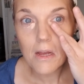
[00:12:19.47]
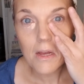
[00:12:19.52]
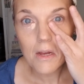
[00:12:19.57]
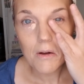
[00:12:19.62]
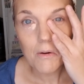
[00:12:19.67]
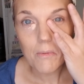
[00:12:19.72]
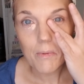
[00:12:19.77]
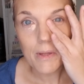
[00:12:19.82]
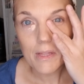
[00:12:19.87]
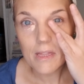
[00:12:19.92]

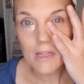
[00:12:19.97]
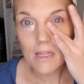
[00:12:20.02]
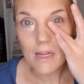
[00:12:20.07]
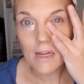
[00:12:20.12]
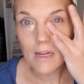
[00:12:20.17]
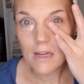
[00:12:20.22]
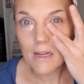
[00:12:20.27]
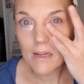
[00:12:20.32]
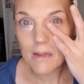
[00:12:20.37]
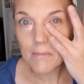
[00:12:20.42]
with
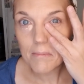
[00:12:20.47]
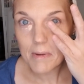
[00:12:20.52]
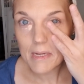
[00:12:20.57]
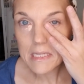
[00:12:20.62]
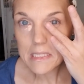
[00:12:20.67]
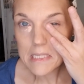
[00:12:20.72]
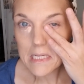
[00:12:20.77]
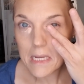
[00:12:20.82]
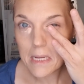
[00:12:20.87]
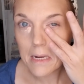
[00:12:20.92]
my
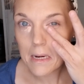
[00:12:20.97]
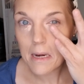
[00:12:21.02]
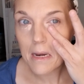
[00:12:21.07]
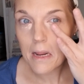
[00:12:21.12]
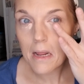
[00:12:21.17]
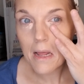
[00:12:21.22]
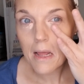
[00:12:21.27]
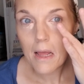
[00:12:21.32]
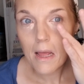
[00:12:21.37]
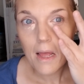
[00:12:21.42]
son.
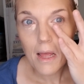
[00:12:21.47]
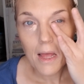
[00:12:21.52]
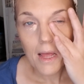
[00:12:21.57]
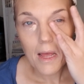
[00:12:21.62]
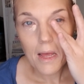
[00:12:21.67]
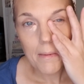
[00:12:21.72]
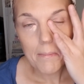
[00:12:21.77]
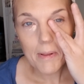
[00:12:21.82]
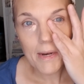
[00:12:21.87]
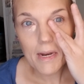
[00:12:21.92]

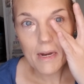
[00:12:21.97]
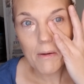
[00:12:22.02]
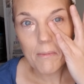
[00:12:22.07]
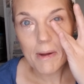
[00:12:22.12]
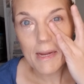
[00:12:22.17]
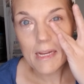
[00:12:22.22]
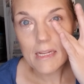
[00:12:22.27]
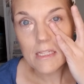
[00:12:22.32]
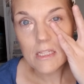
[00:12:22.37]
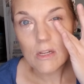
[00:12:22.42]
But anyway,
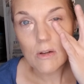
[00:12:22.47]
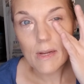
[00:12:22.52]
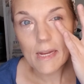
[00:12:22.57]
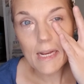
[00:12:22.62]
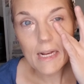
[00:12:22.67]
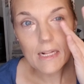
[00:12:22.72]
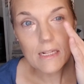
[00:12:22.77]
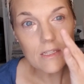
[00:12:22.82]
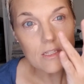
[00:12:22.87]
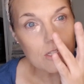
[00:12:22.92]
so he
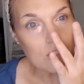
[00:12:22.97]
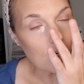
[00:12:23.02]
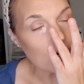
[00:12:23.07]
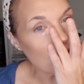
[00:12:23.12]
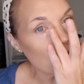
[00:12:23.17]
didn't start